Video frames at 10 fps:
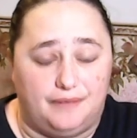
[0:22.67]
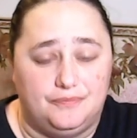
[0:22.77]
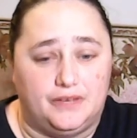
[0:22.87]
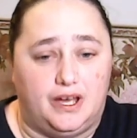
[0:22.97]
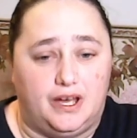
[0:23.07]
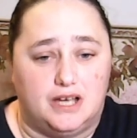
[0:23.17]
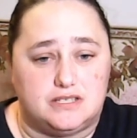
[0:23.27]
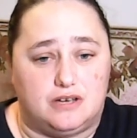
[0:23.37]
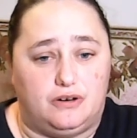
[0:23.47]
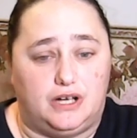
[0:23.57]
So
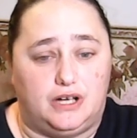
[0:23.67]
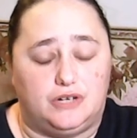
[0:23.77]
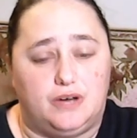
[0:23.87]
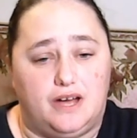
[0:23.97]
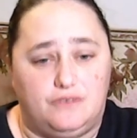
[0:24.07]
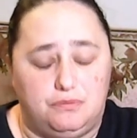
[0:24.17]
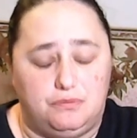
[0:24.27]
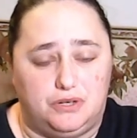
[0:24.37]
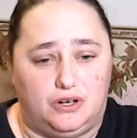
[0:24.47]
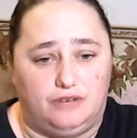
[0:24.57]
I know I haven't been
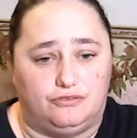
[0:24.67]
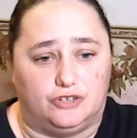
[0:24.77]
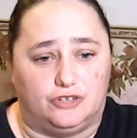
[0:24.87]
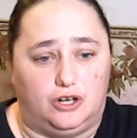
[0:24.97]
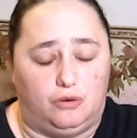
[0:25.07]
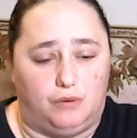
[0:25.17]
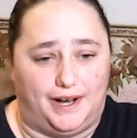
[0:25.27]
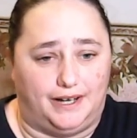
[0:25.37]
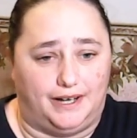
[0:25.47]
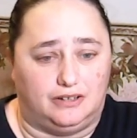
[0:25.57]
on for a
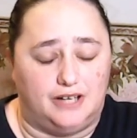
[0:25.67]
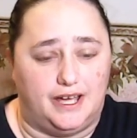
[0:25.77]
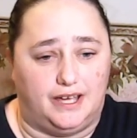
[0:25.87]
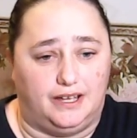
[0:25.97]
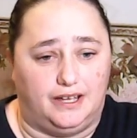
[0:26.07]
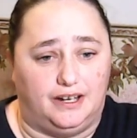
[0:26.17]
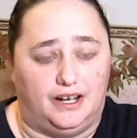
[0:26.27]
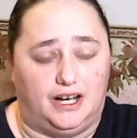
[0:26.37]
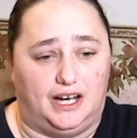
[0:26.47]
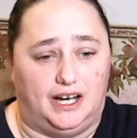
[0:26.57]
while, and
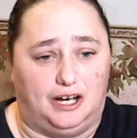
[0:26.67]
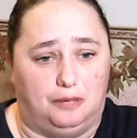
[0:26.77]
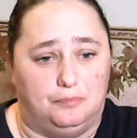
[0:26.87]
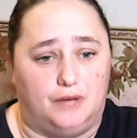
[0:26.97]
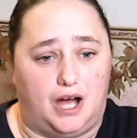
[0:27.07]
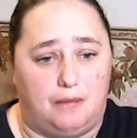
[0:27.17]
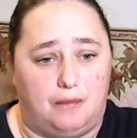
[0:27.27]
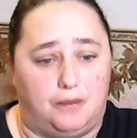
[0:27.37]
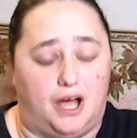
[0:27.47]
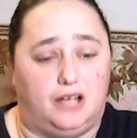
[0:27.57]
um, I'm not
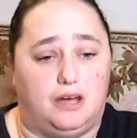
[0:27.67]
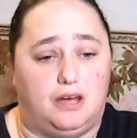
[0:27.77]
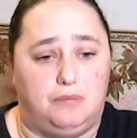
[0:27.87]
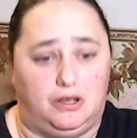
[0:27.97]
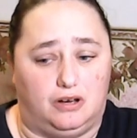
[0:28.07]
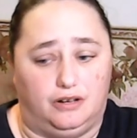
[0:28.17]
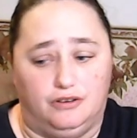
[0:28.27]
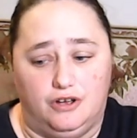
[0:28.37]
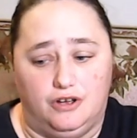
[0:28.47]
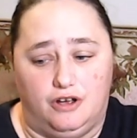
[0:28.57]
coming on
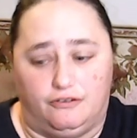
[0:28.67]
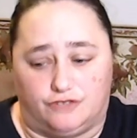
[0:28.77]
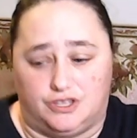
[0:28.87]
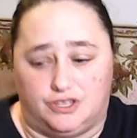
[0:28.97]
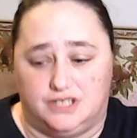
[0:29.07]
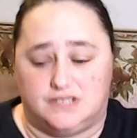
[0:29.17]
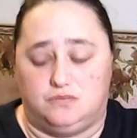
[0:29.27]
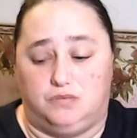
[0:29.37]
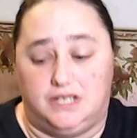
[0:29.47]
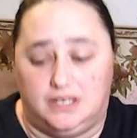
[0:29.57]
for this
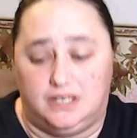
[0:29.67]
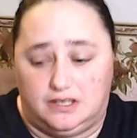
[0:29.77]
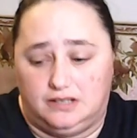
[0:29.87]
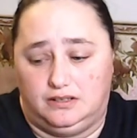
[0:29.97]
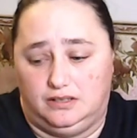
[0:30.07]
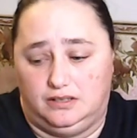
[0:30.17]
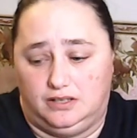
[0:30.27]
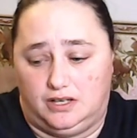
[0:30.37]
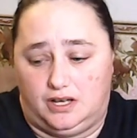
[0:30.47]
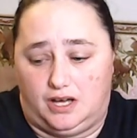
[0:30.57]
week
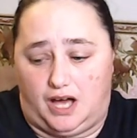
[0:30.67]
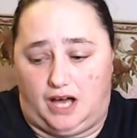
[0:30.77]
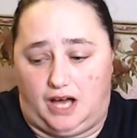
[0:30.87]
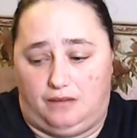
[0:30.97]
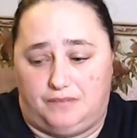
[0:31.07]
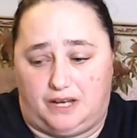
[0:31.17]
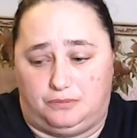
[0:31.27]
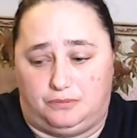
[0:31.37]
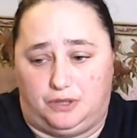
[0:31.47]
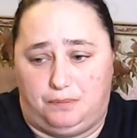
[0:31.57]
um, that I'm going to
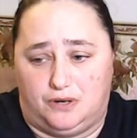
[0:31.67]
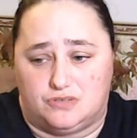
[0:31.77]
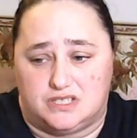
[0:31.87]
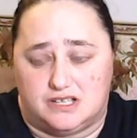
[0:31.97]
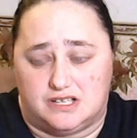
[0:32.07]
post this.